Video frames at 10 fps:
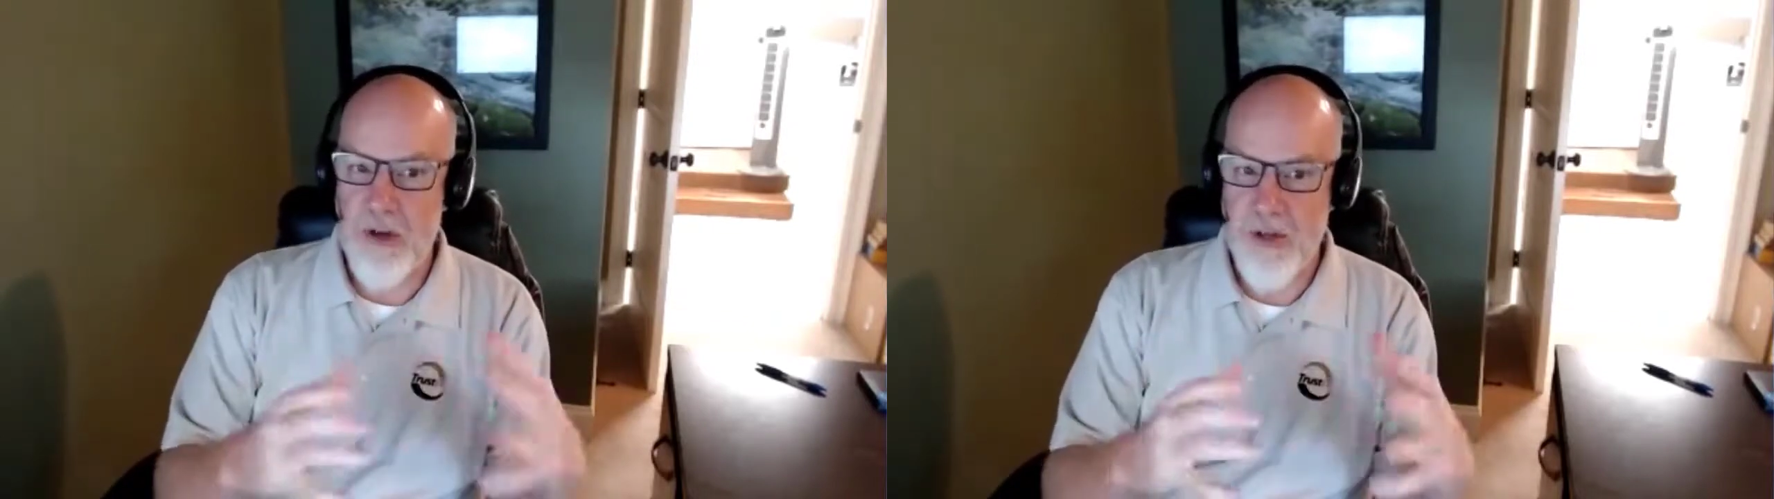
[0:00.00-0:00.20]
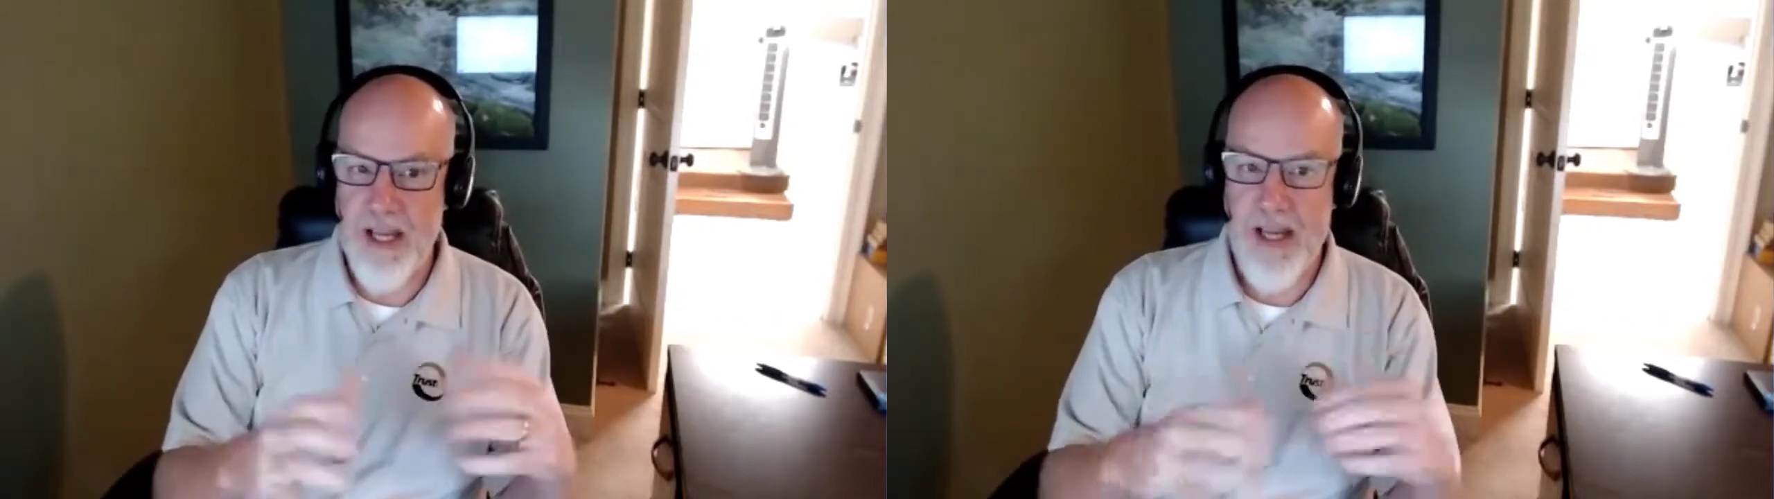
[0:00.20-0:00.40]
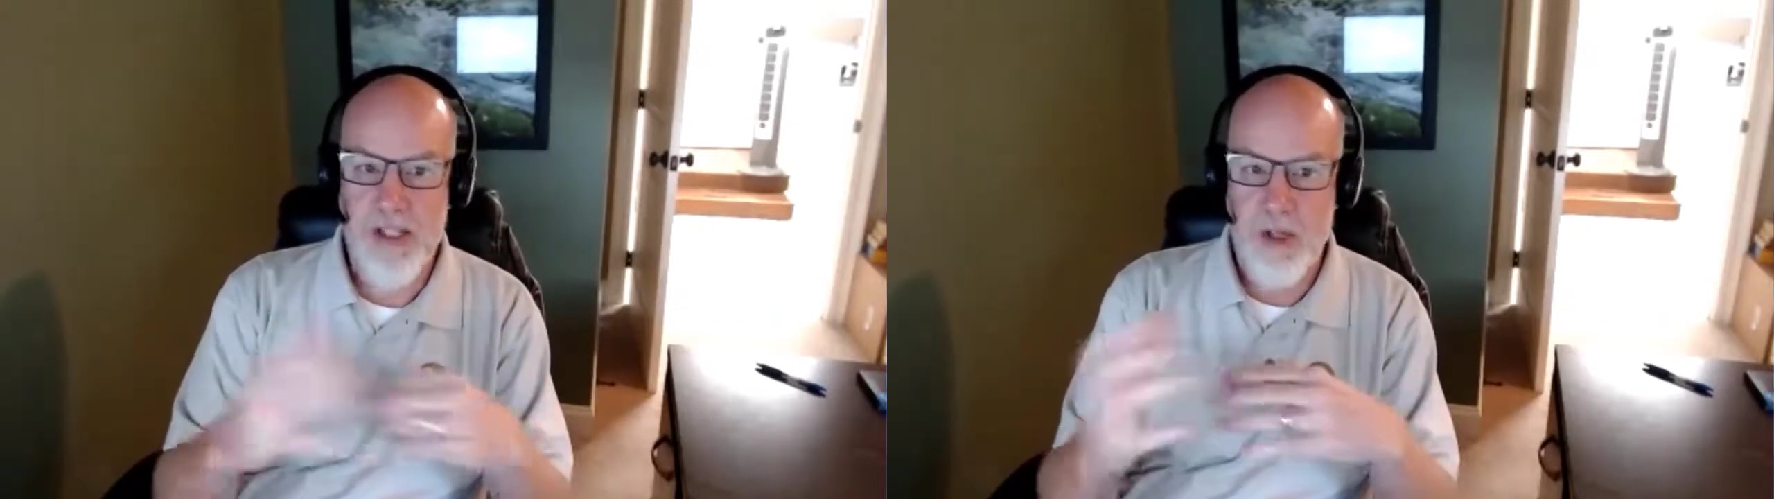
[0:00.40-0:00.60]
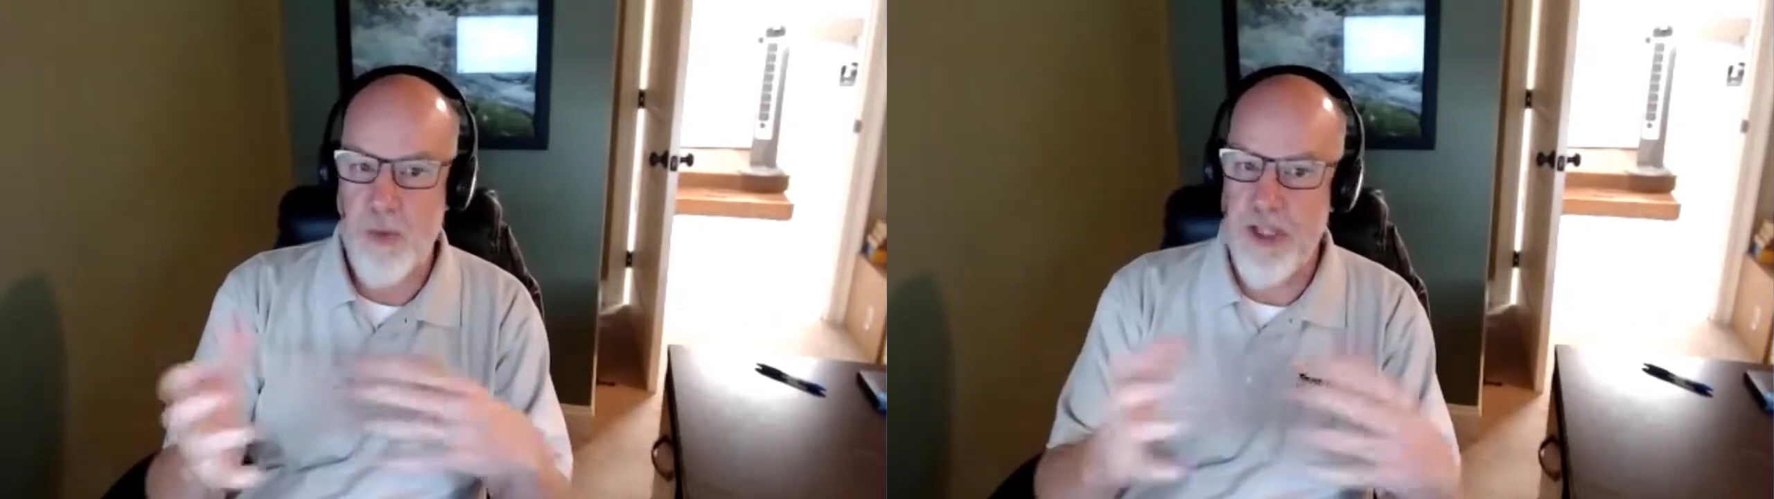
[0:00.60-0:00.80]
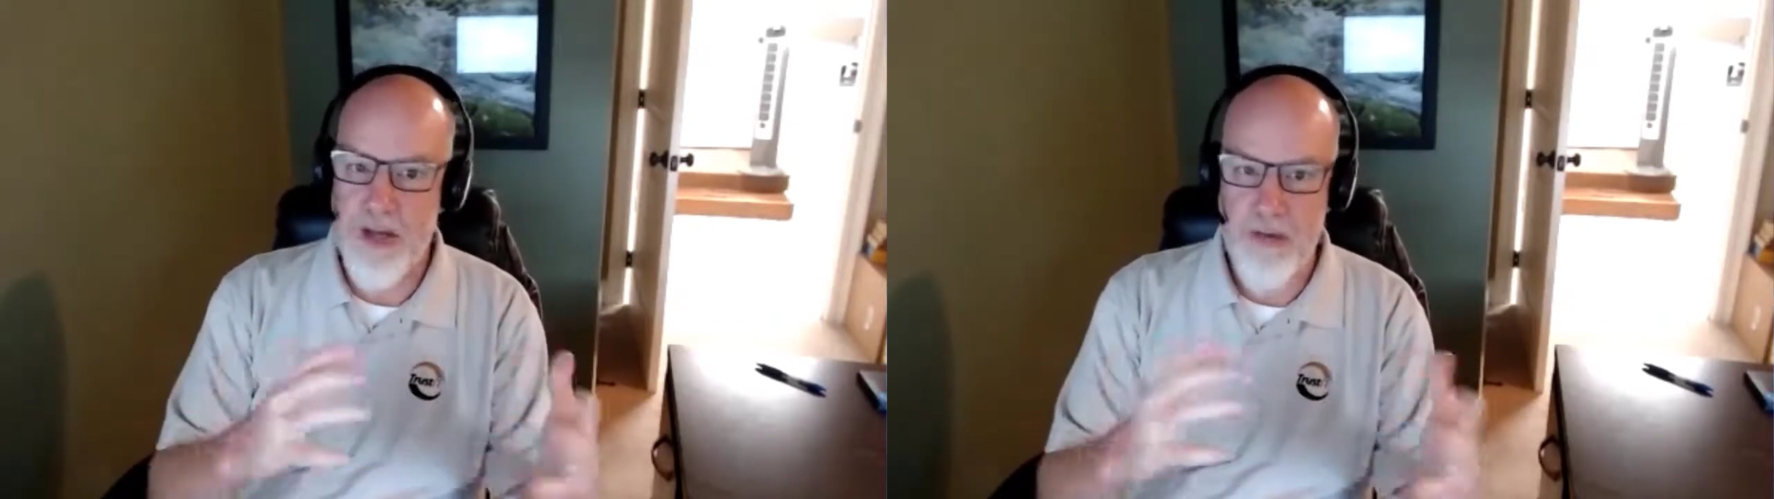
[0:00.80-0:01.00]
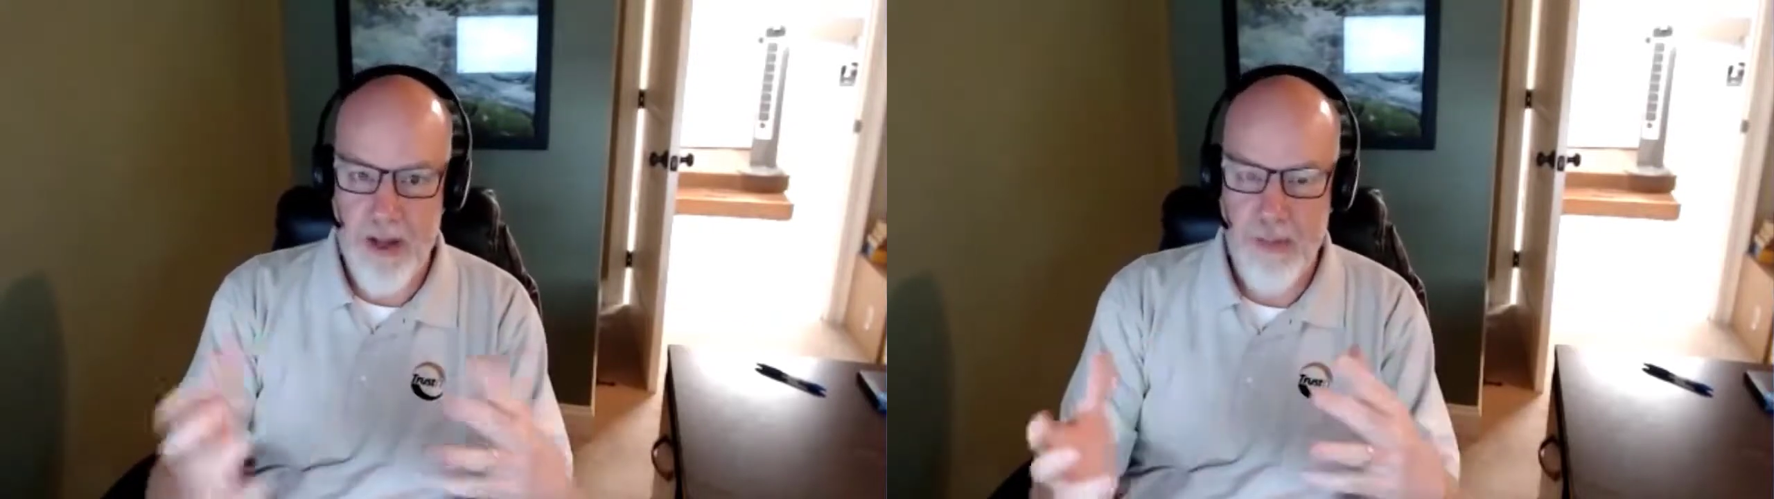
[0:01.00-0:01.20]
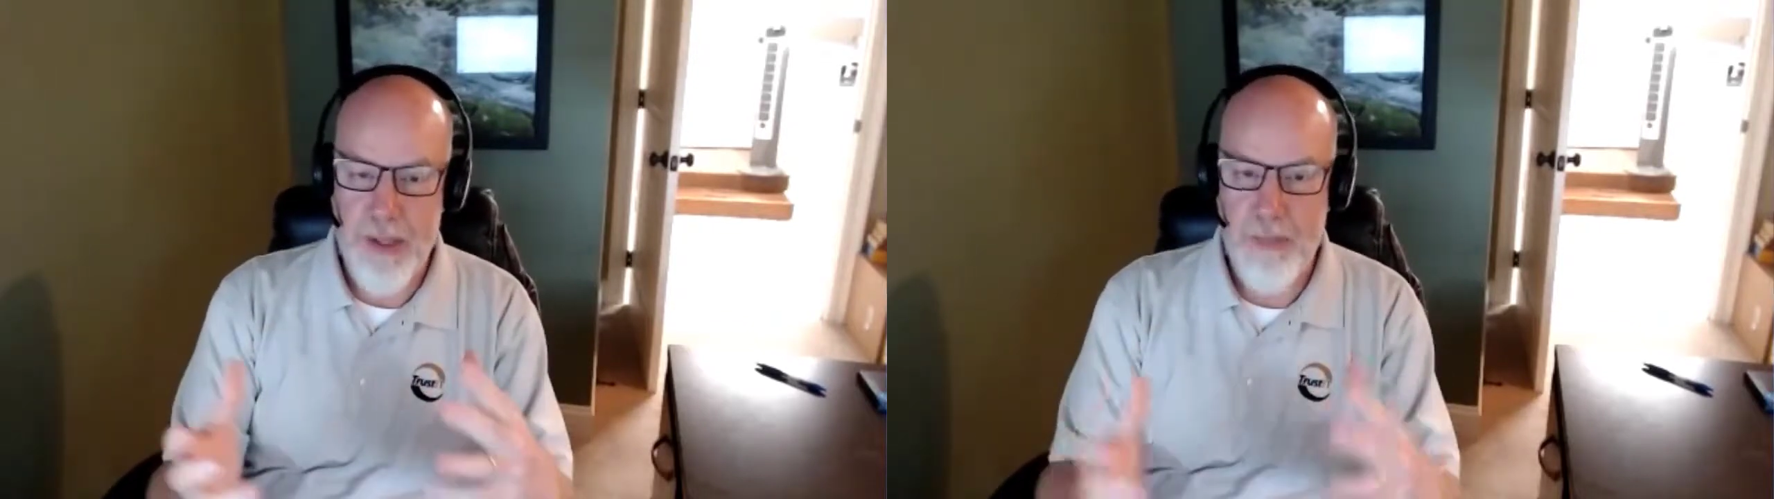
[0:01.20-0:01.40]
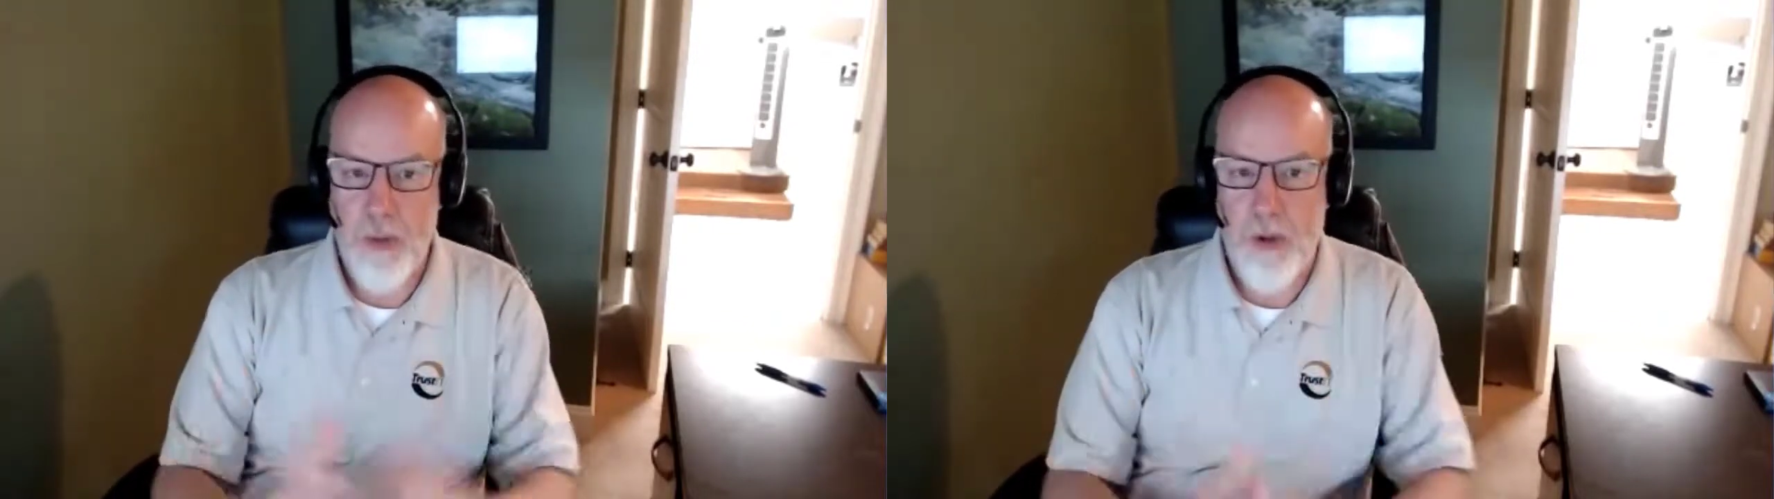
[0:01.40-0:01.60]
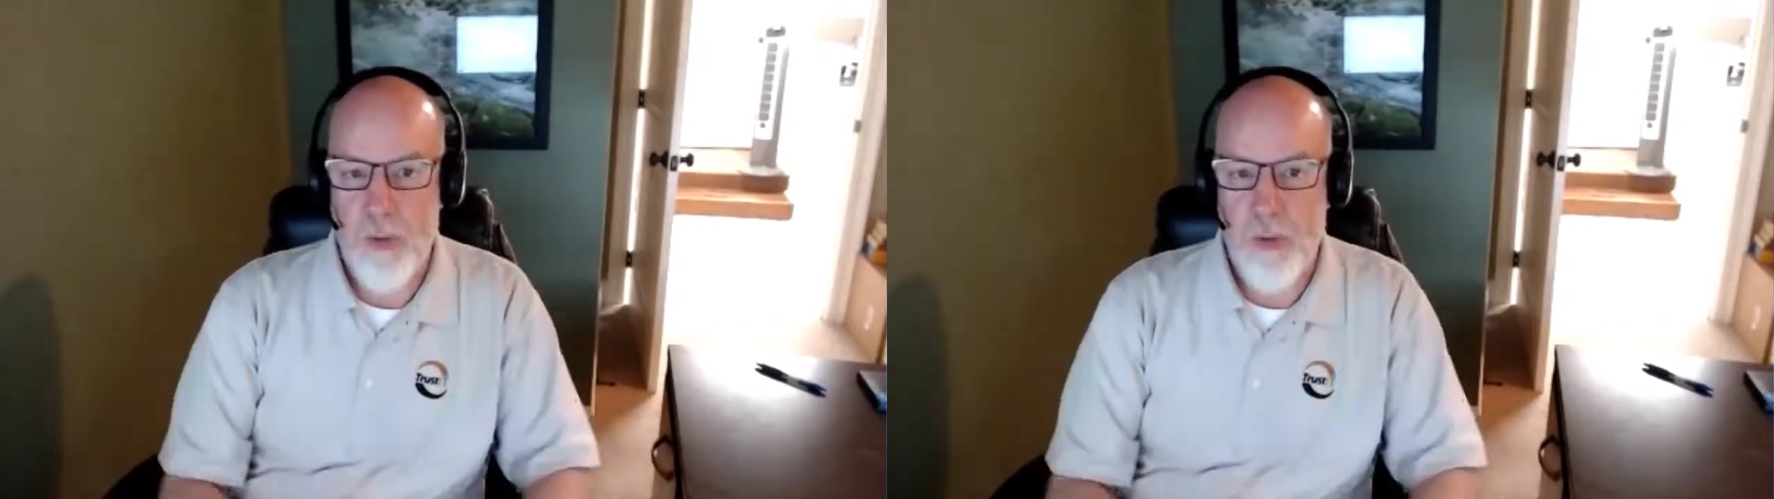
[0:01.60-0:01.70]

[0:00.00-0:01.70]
on task and reach out and help people